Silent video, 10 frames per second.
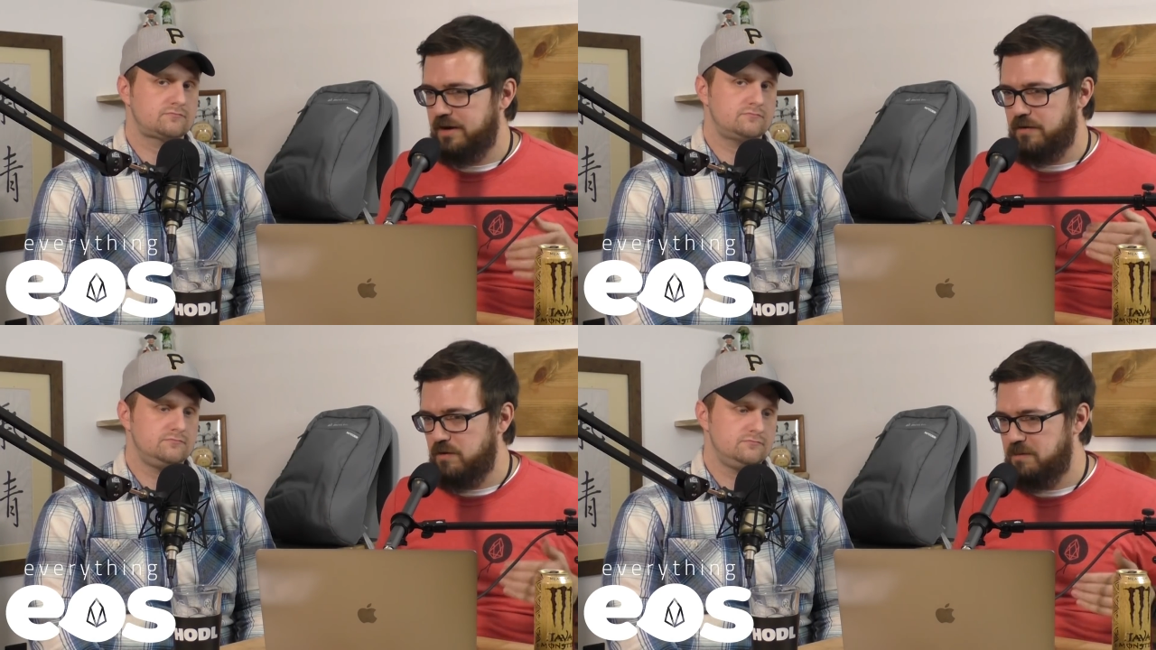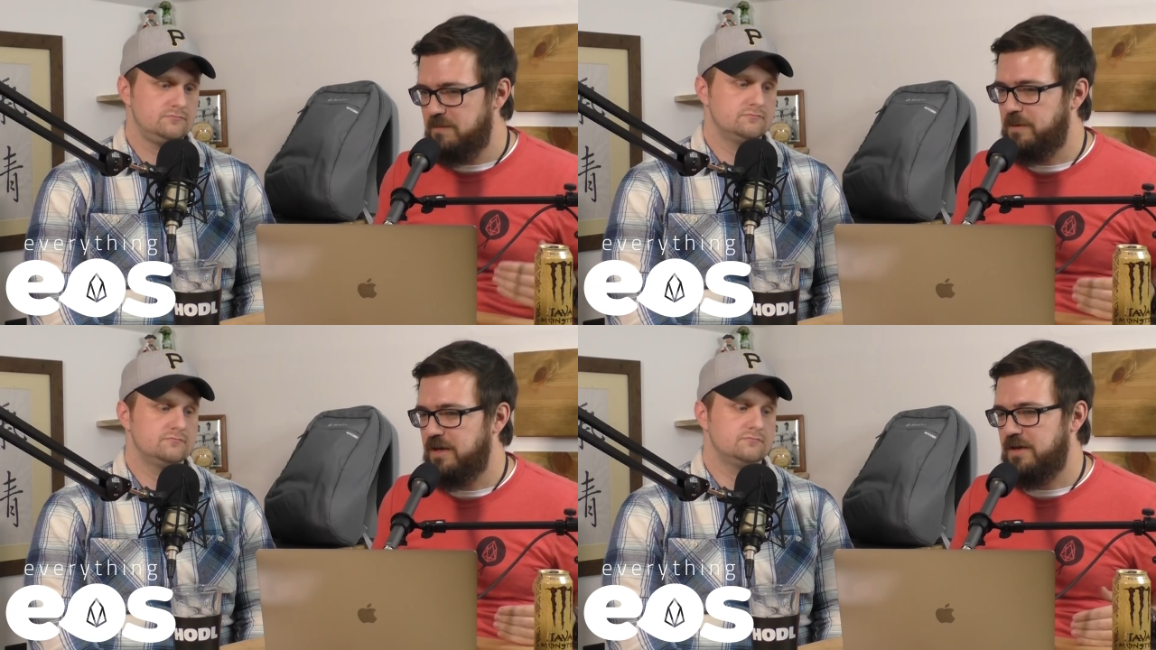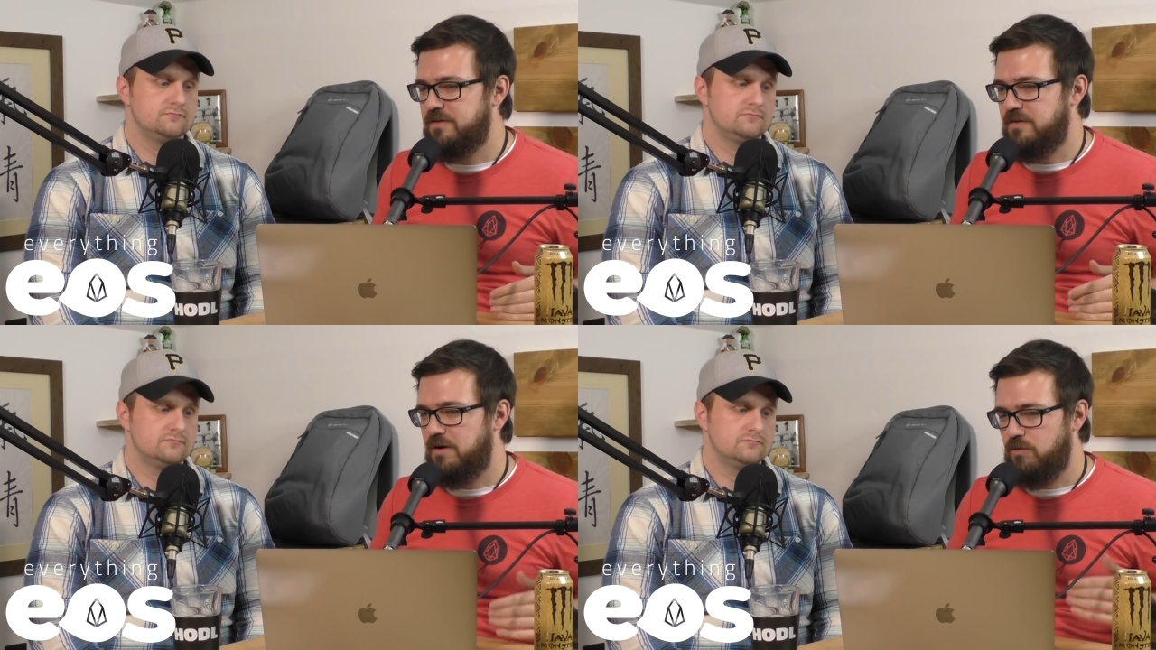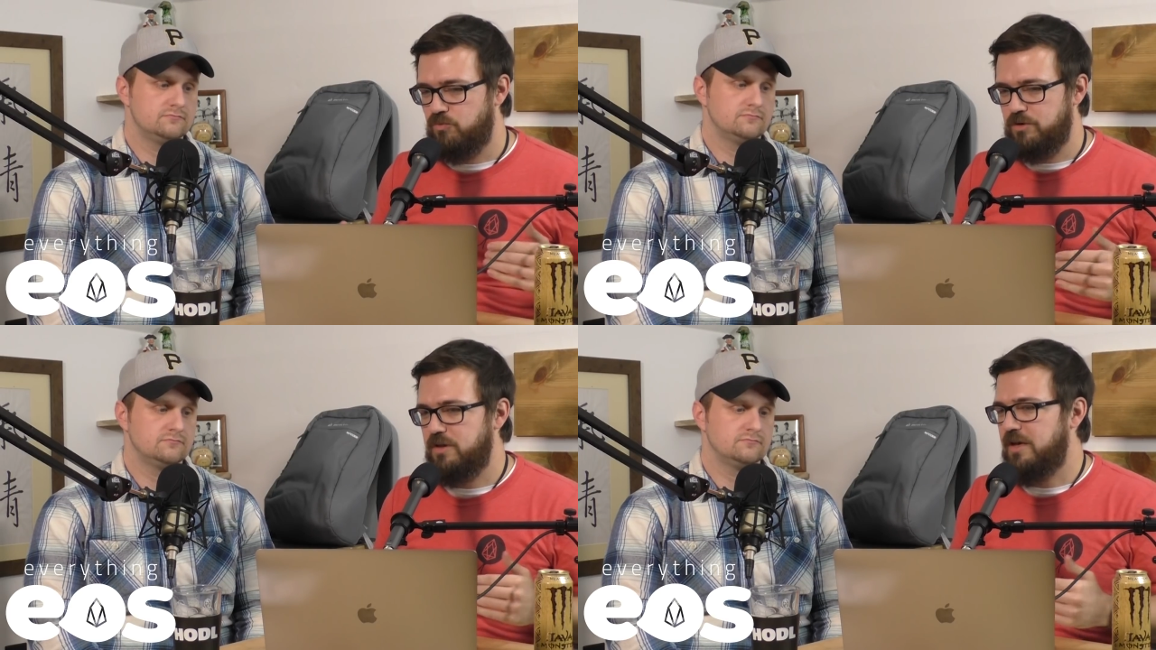Speaker 1: and other BPs that are
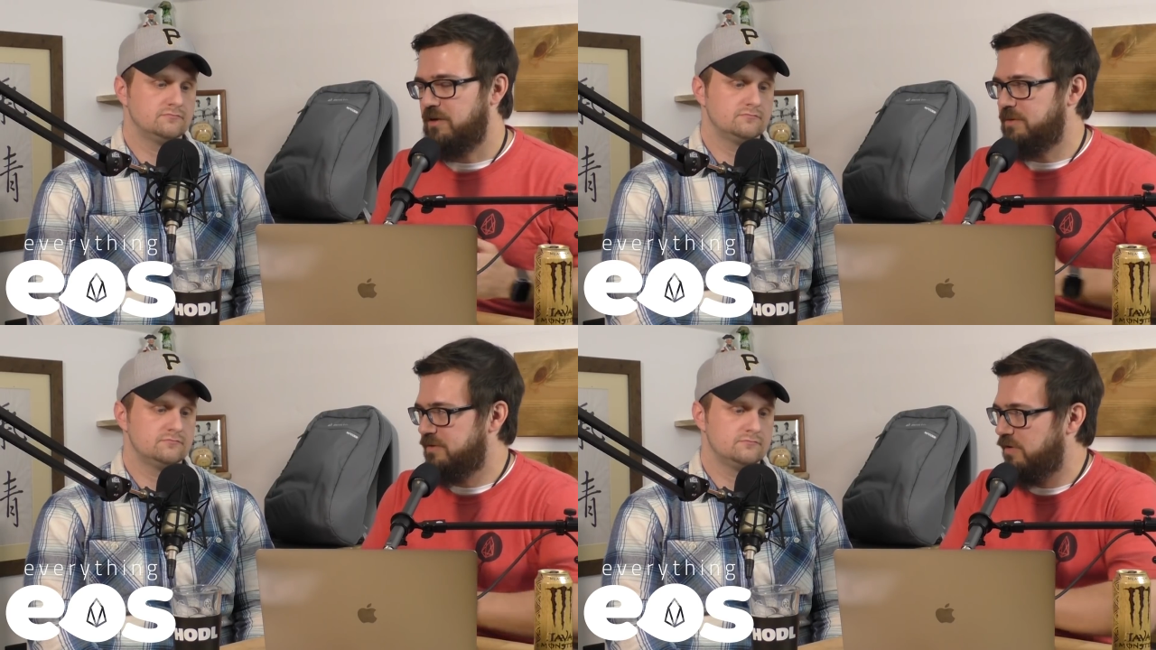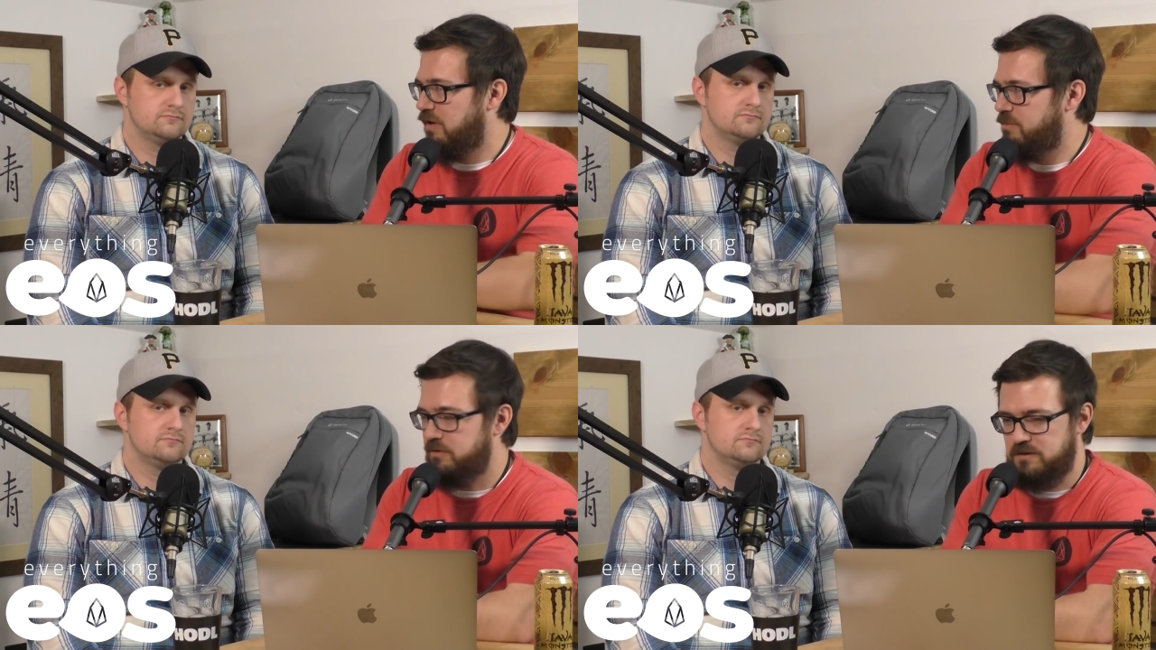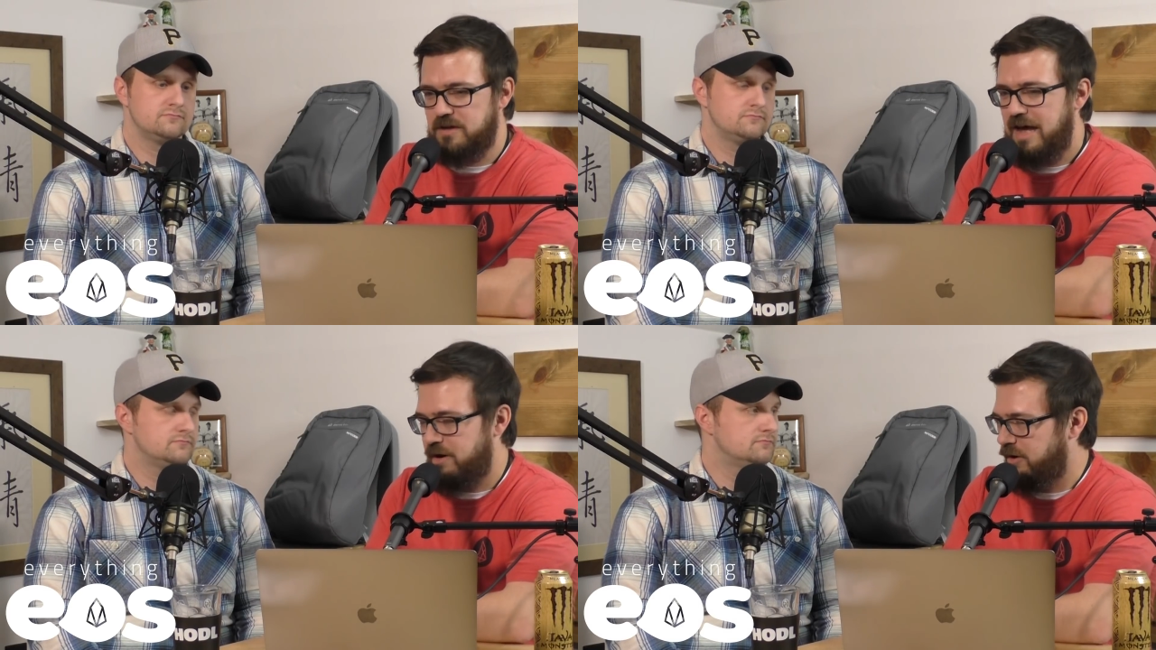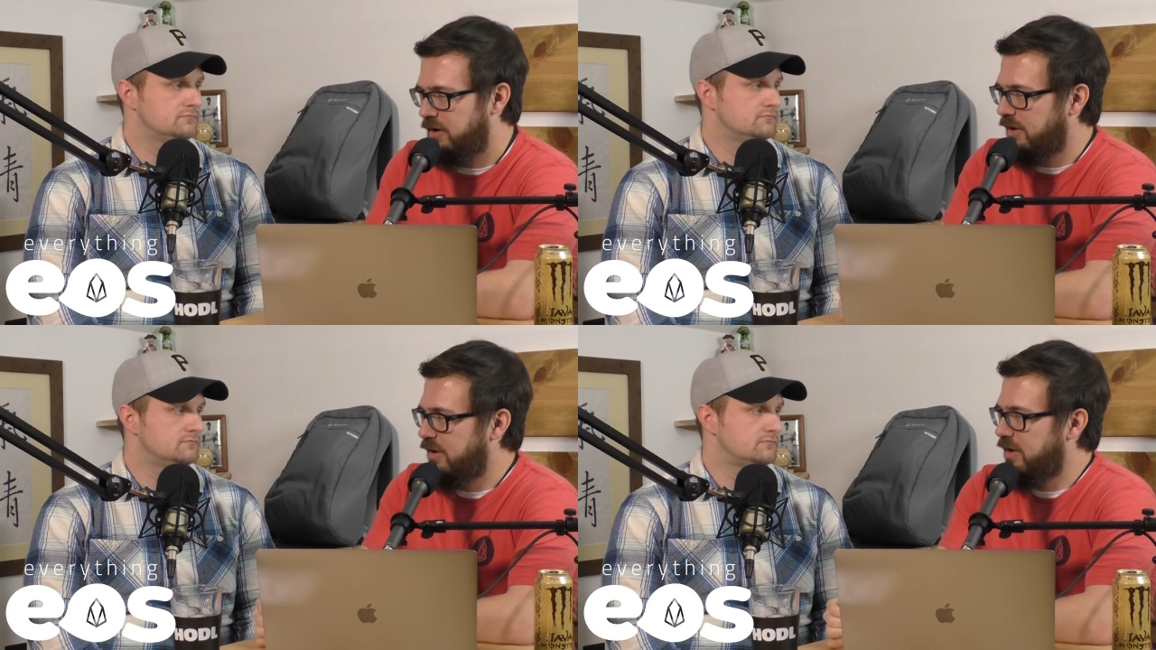really helping developers
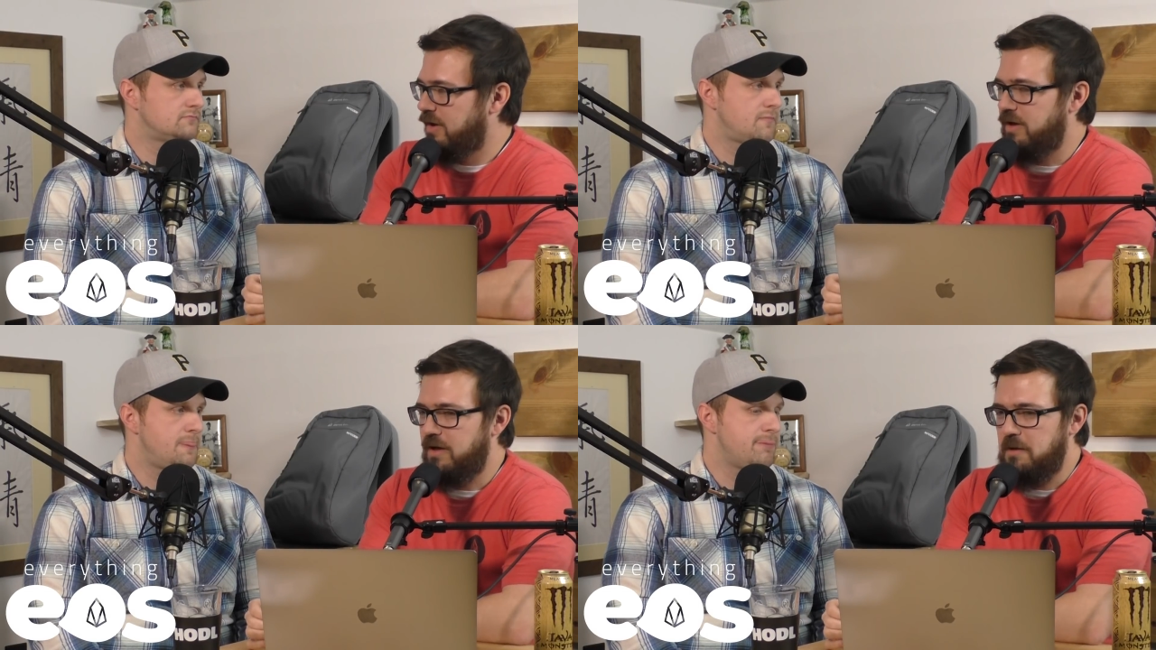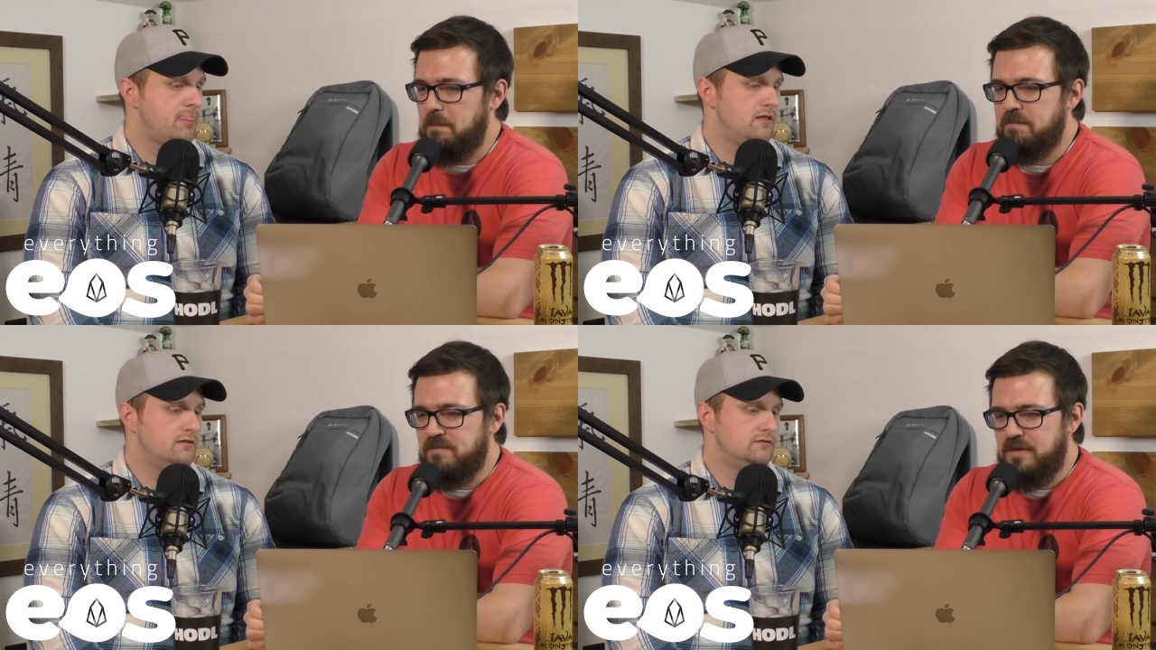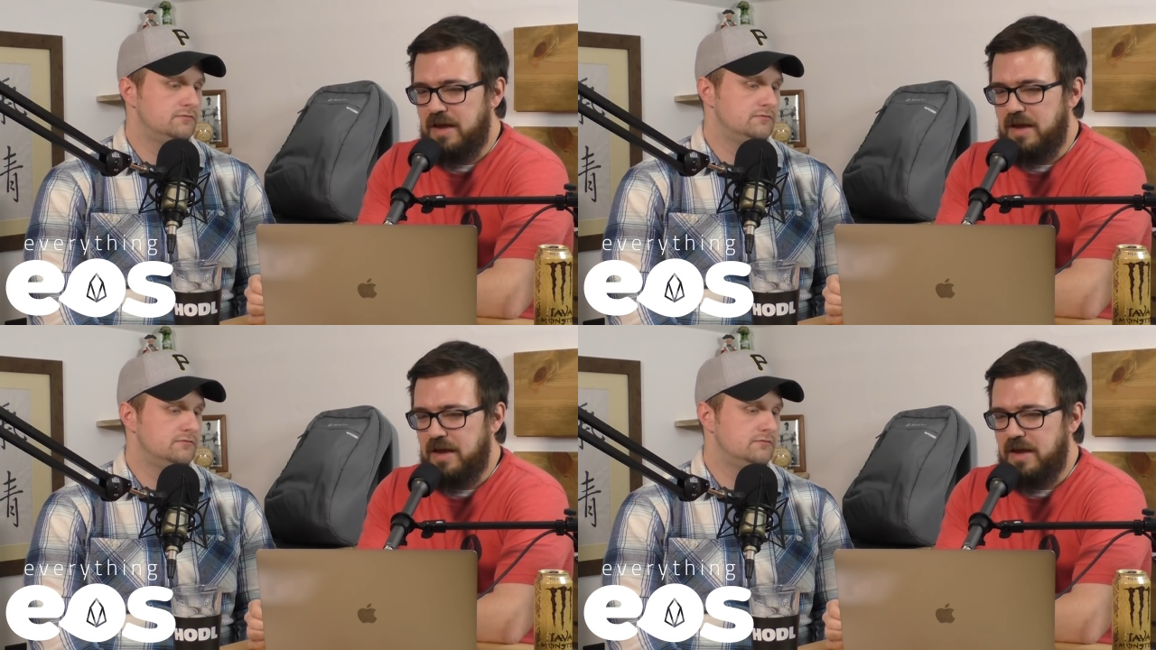scatter. And